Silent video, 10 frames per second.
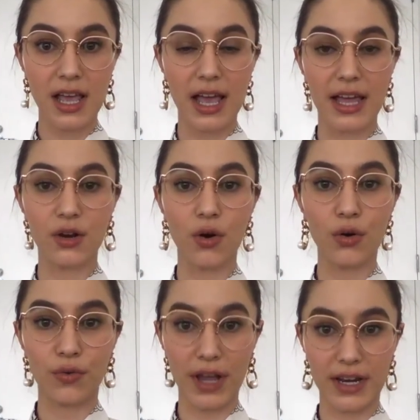and
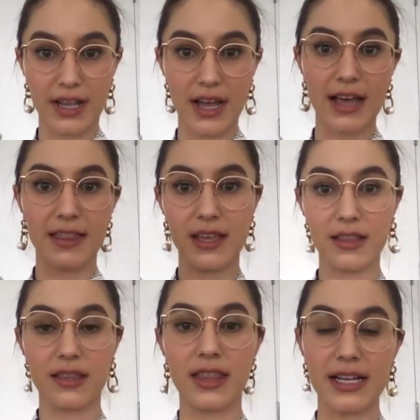already I think
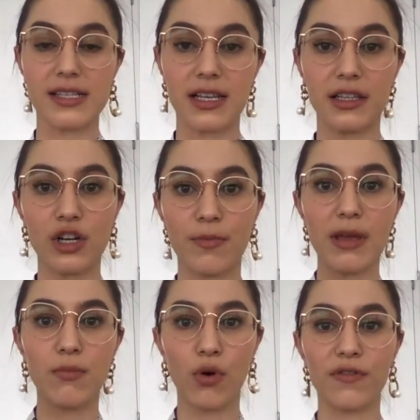that that's a little bit
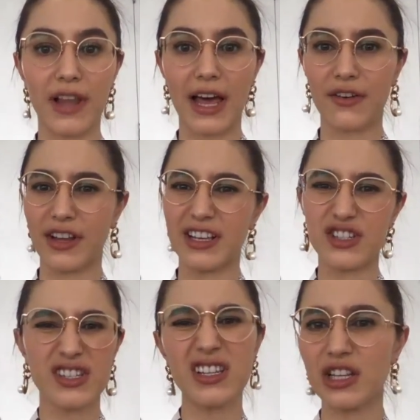more flattering and
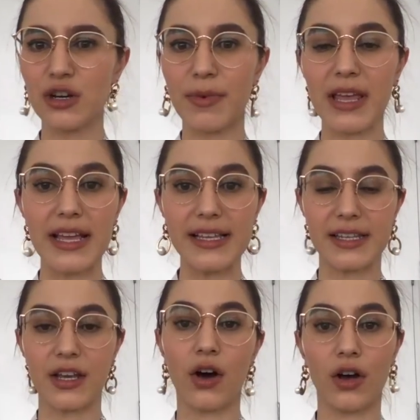just a little bit
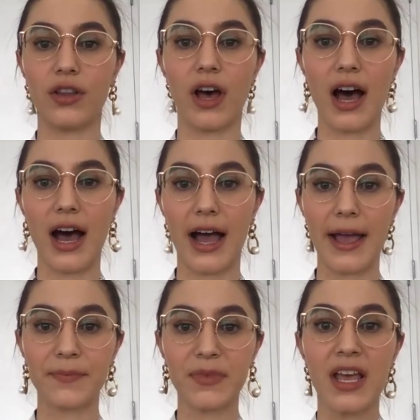easier on the eye.
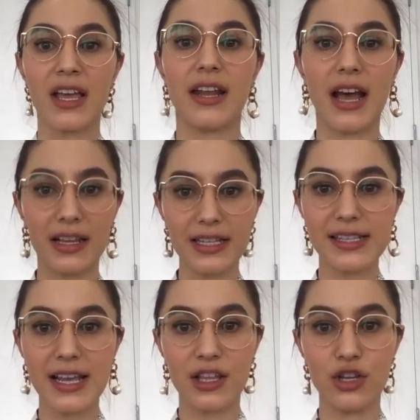Now, let's
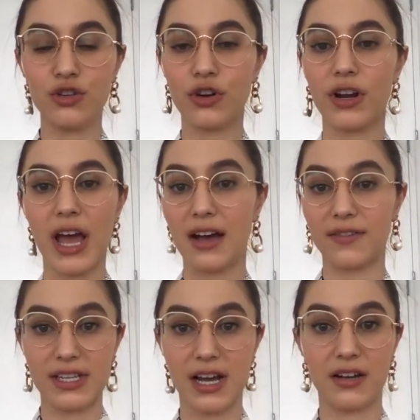say that you don't have a
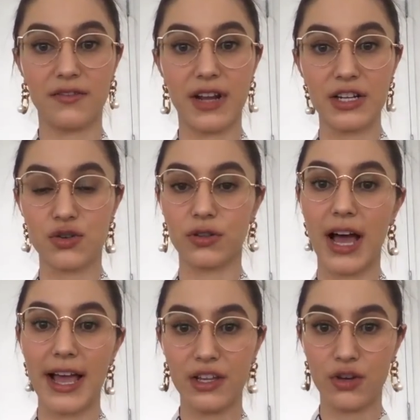ton of natural
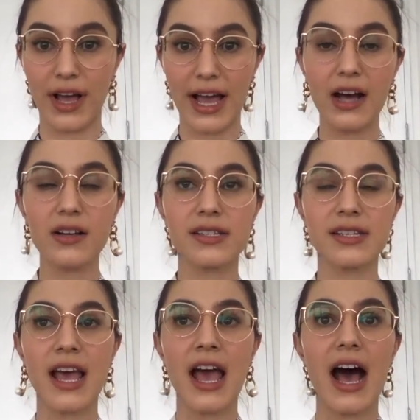light in your house.
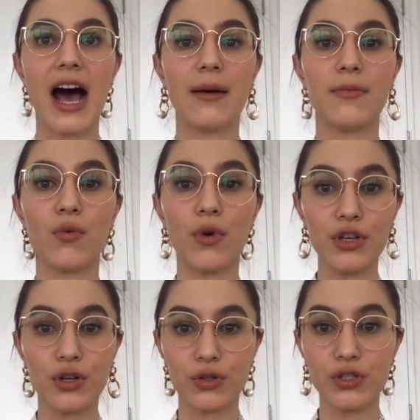Um, what
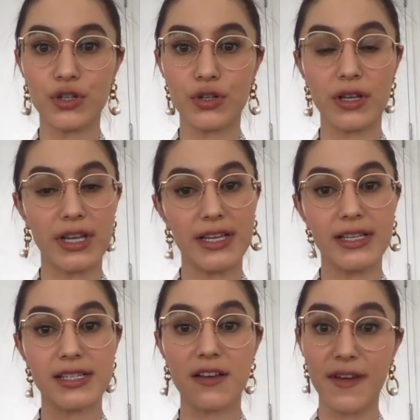you could do
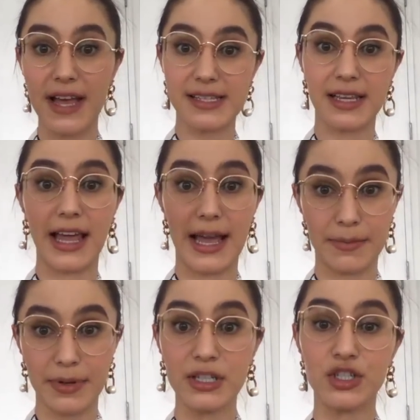is face a lamp
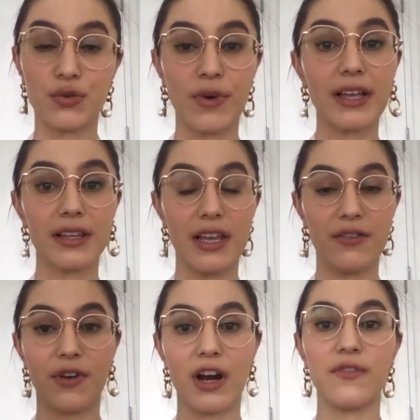directly in
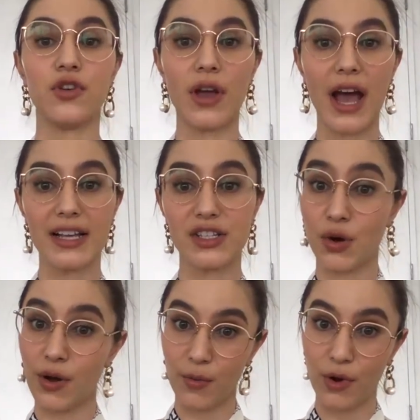front of you as though
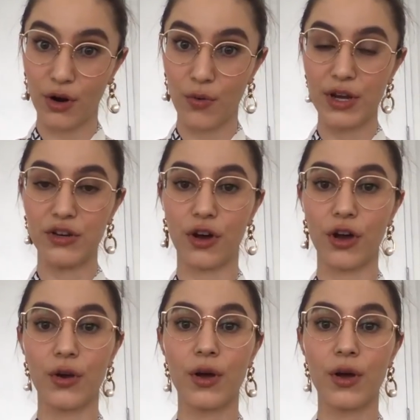it were a window.